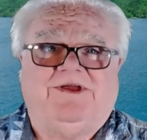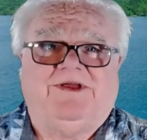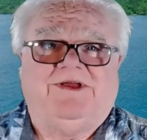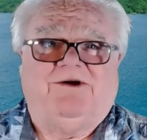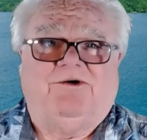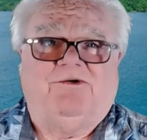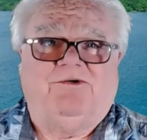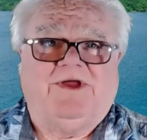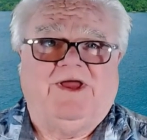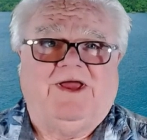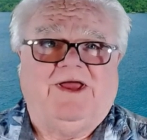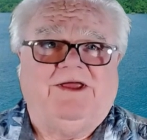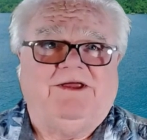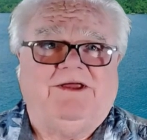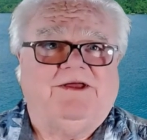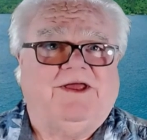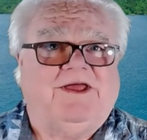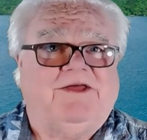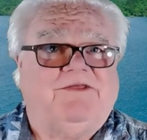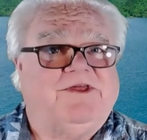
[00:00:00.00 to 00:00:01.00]
Okay,
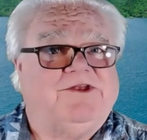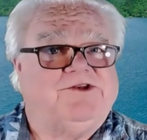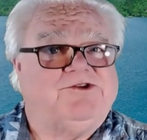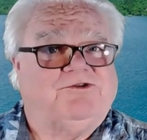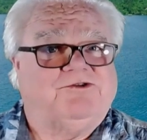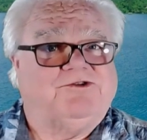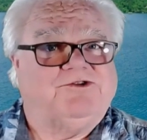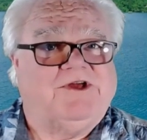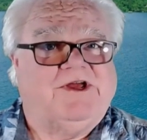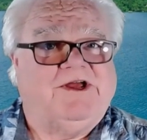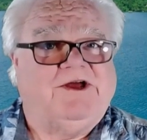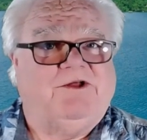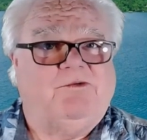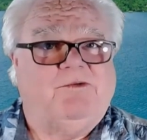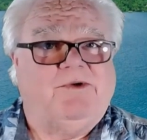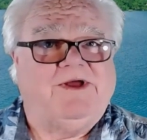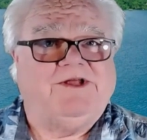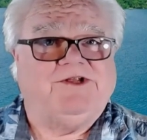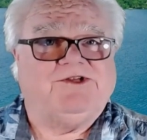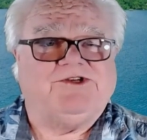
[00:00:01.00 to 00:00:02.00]
and then she'll sail
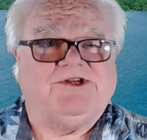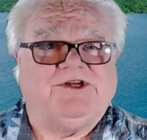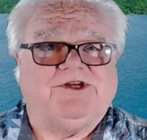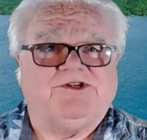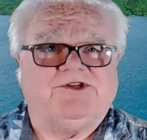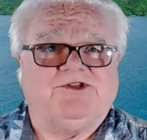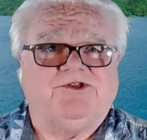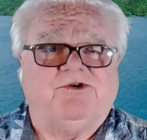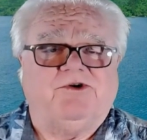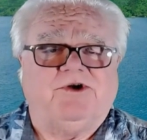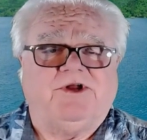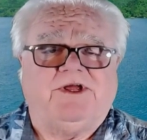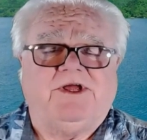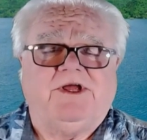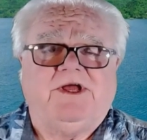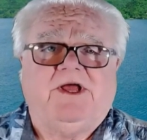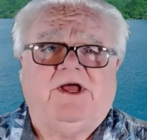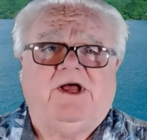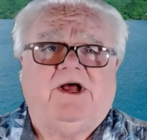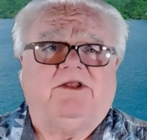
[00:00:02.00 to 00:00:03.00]
away at 6:30.
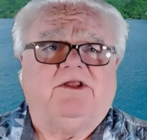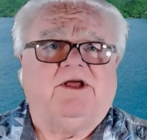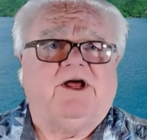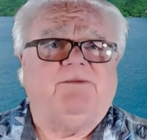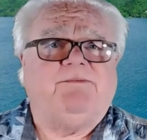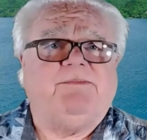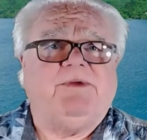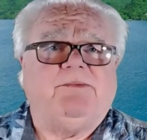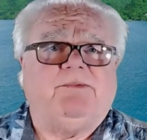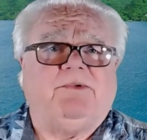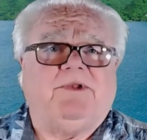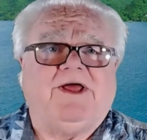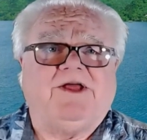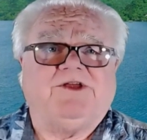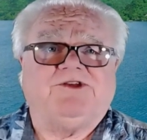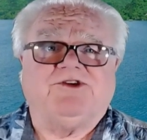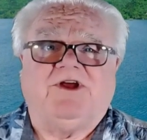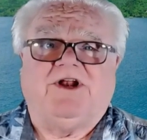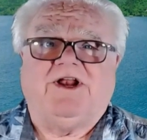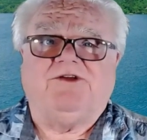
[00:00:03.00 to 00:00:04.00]
A lot of people
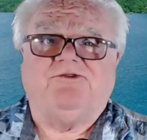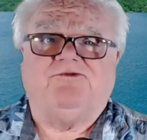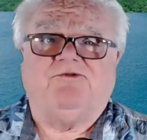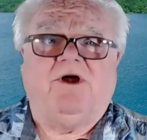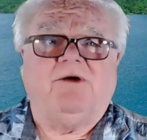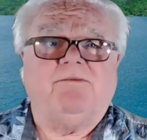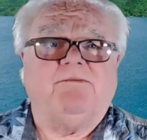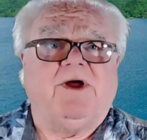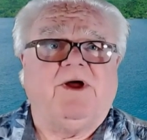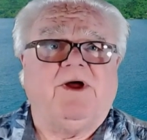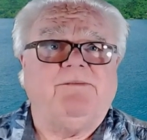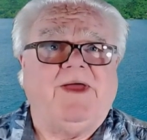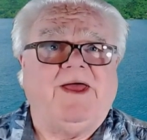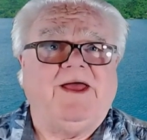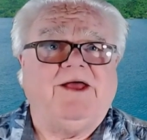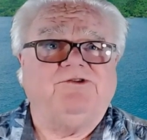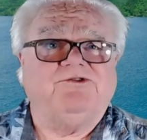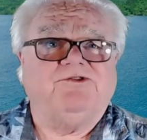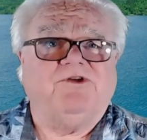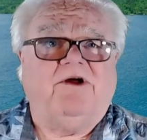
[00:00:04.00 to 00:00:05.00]
ask, can I drop my
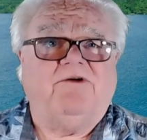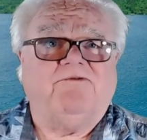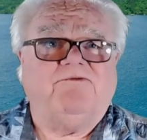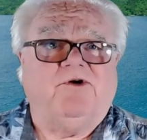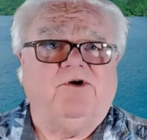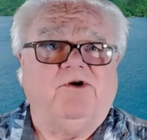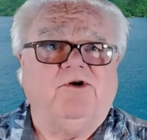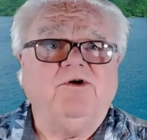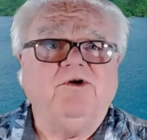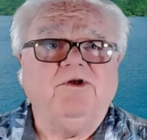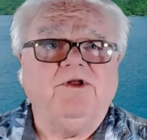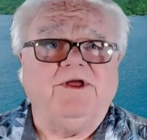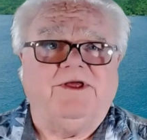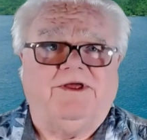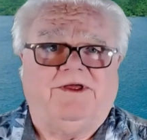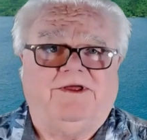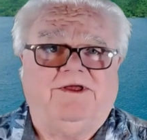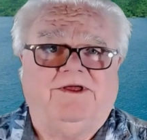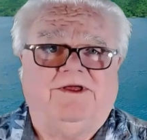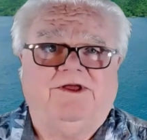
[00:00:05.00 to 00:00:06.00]
bags off
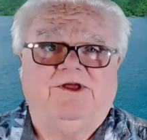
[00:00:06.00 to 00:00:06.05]
early?